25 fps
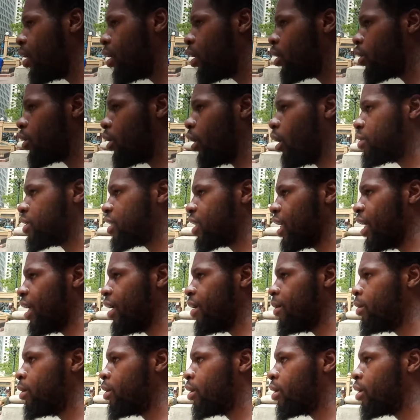You know what I'm
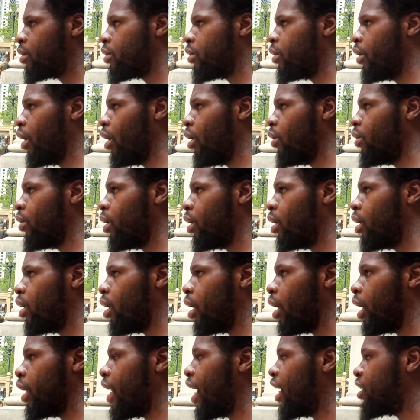saying? You know,
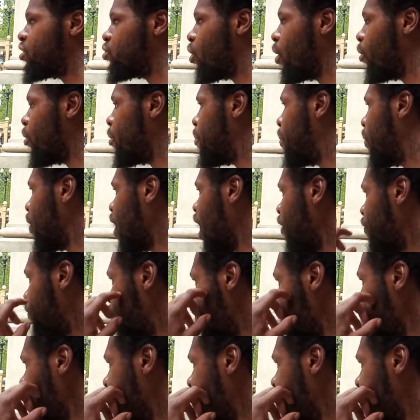and that's what we put our faith